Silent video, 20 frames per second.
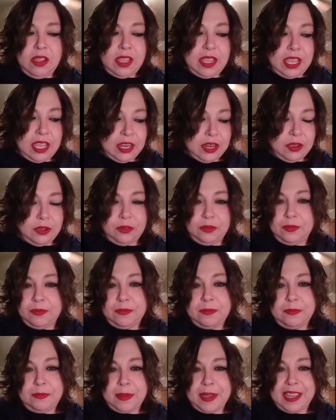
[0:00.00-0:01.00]
you know,
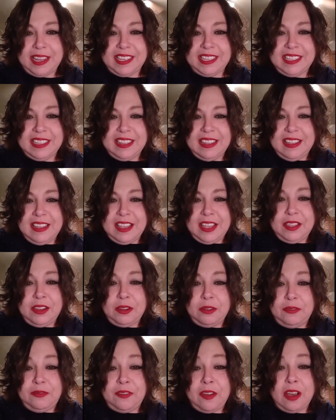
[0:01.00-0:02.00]
but, you
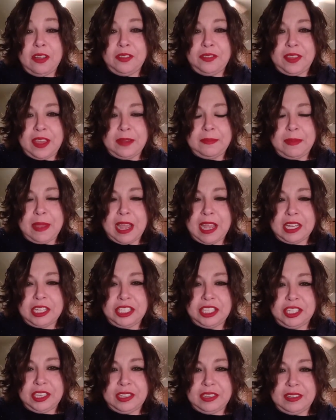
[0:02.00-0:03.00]
know, follow that
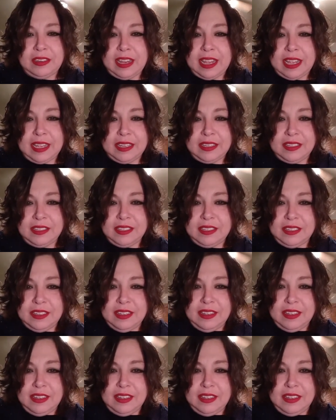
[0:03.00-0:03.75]
passion and,